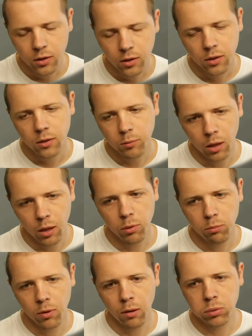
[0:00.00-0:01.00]
Blah, blah,
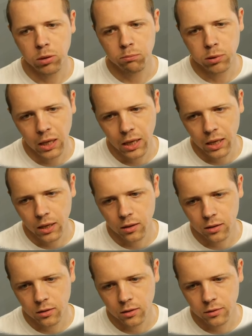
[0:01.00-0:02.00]
blah, blah,
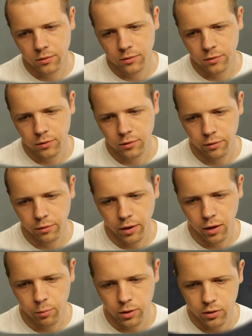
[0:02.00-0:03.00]
blah.
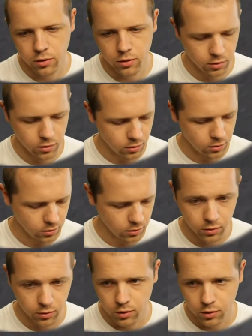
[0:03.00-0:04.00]
Grab it.
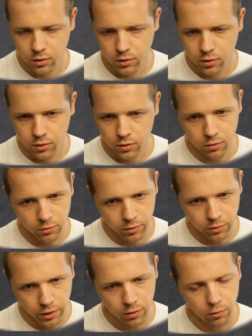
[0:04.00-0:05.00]
All
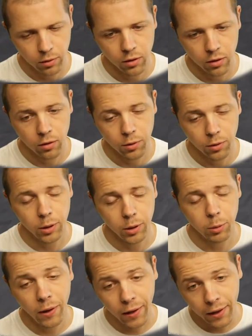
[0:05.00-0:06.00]
right, now run all the way
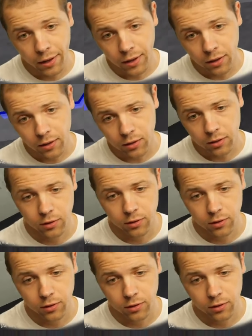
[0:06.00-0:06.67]
back.